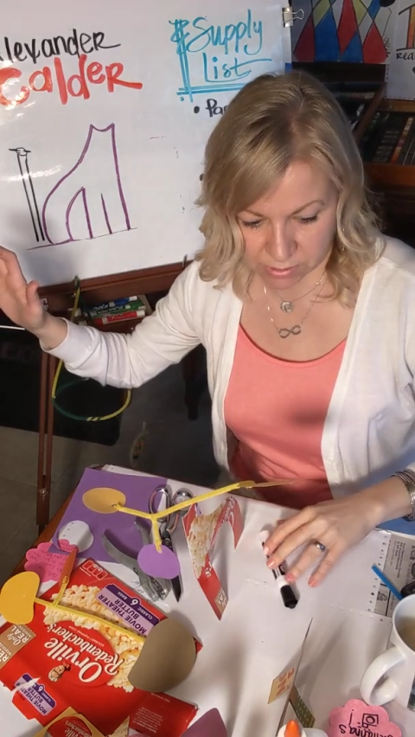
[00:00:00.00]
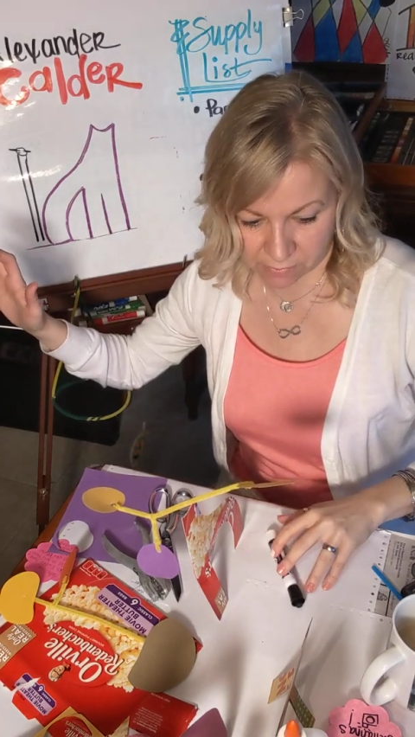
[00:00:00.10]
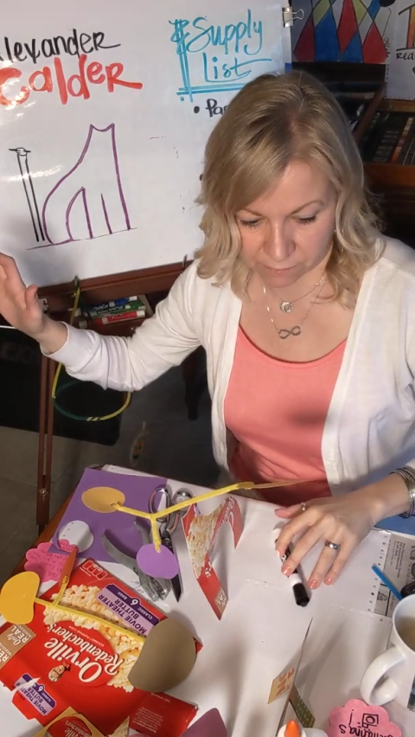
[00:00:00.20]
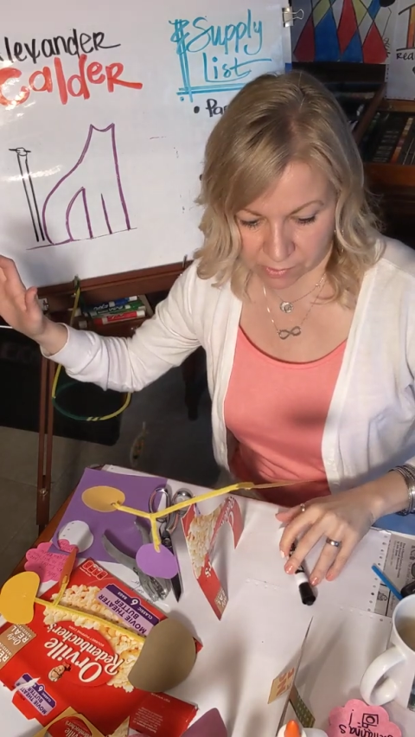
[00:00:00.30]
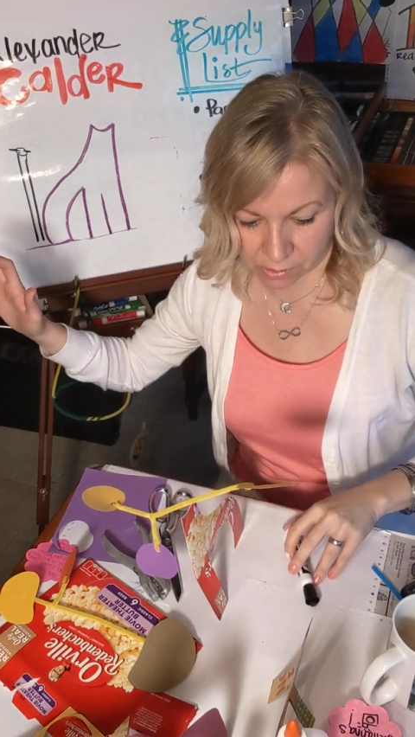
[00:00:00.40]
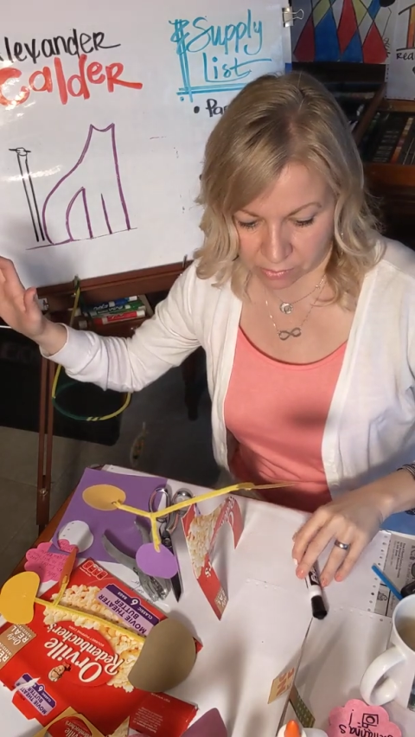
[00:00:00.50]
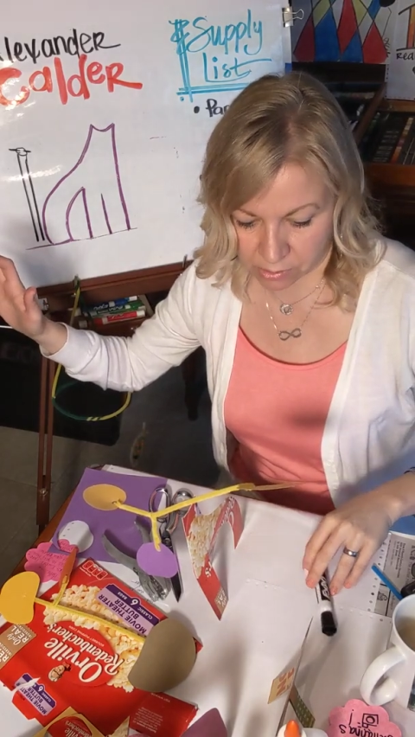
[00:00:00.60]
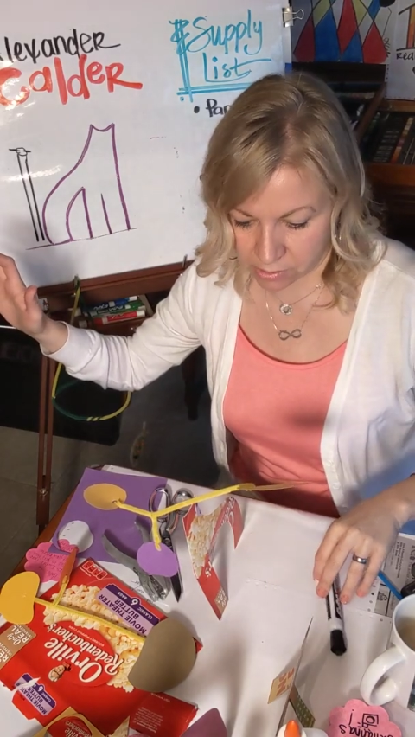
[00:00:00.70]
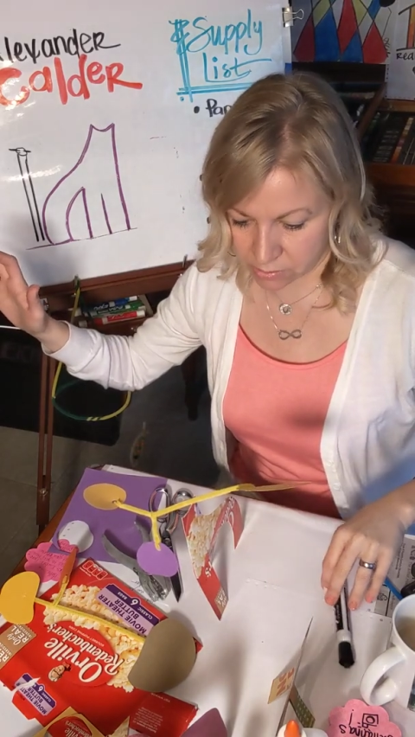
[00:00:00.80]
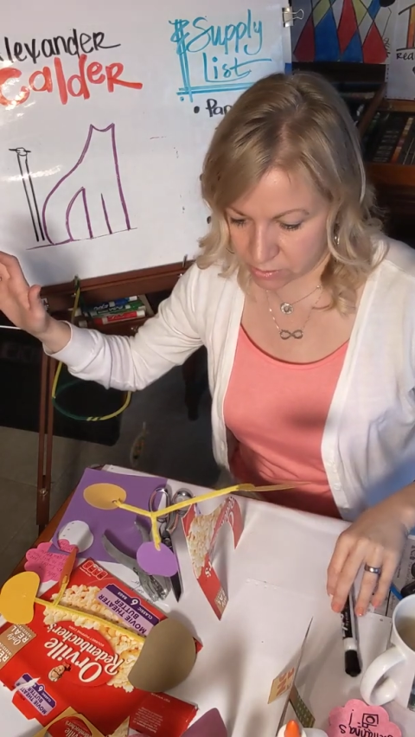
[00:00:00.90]
that for you
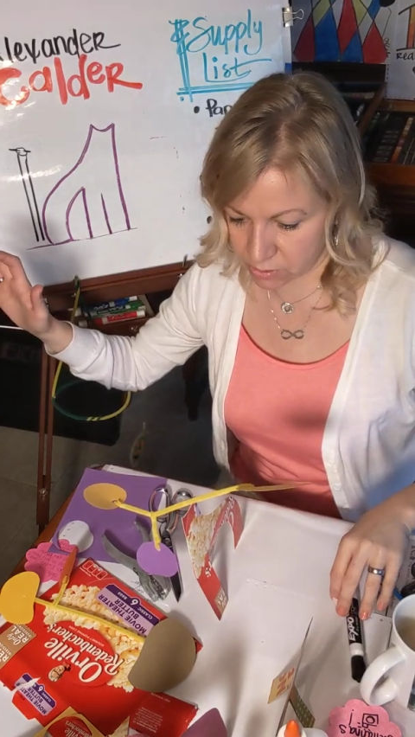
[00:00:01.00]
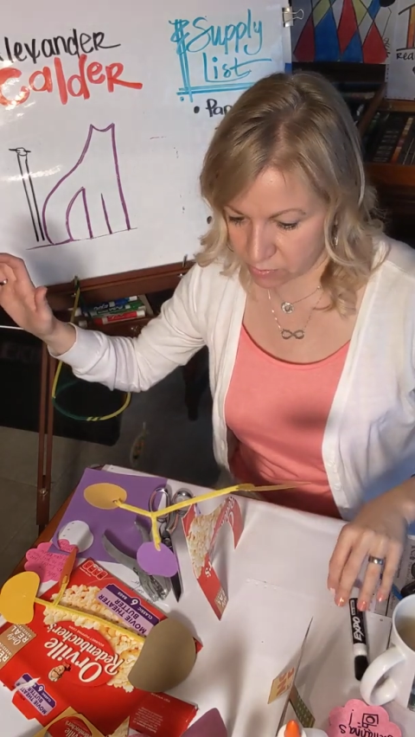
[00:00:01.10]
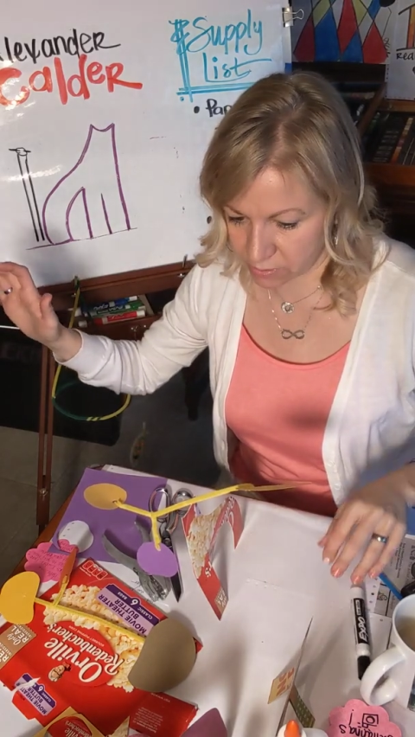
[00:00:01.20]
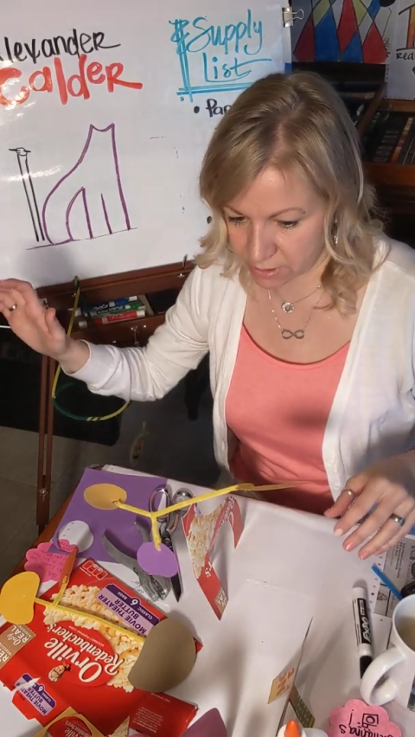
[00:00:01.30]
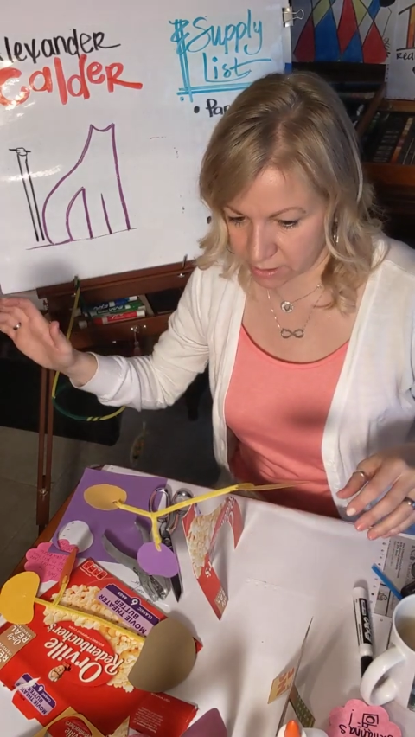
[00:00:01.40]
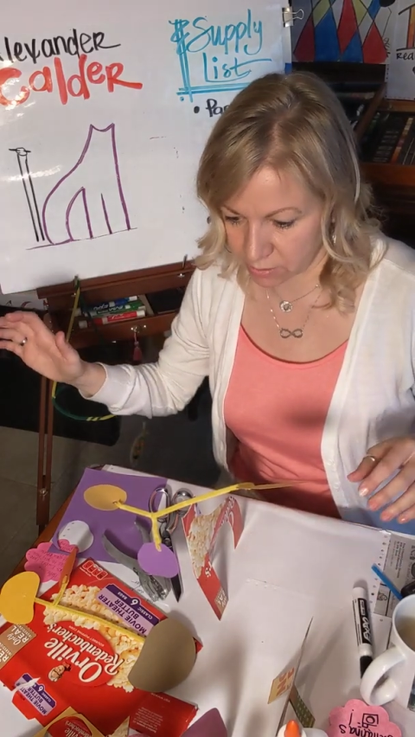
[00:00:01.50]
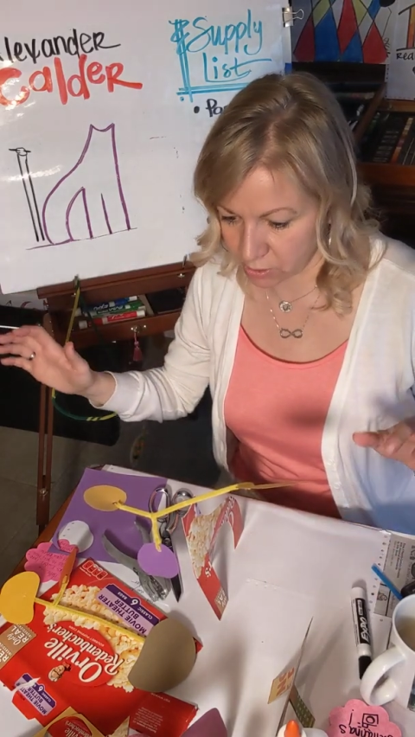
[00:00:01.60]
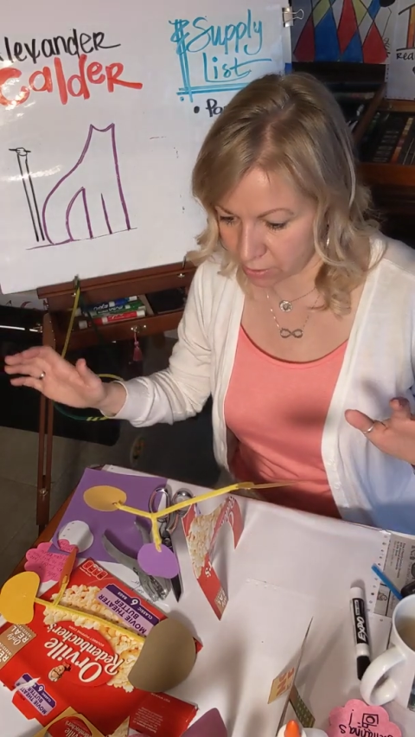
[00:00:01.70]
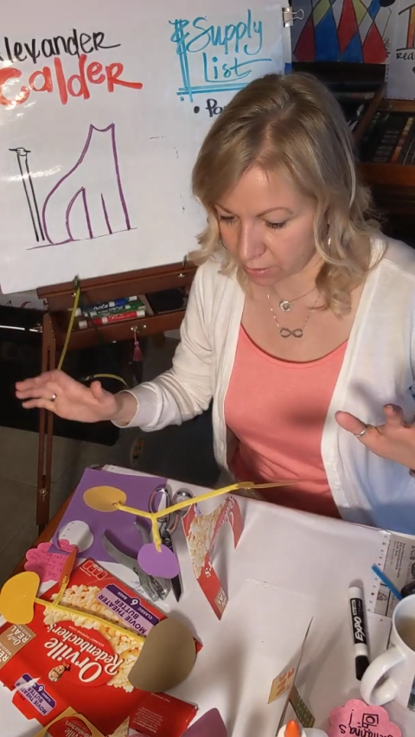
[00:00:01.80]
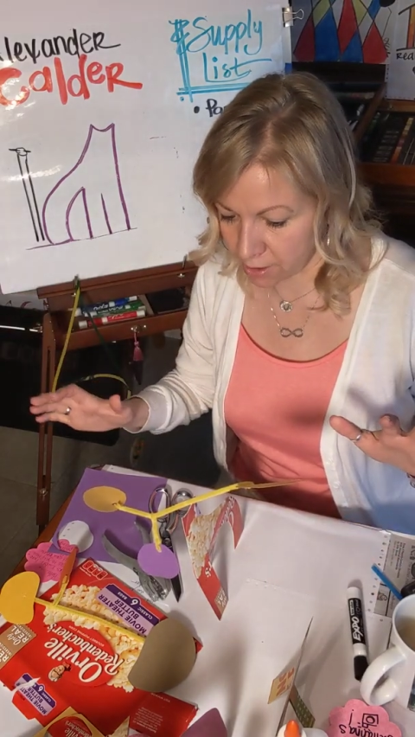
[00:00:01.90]
so you can take a
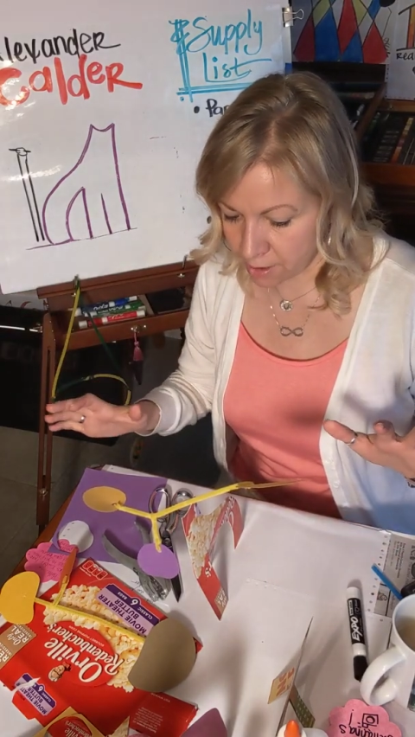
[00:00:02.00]
look.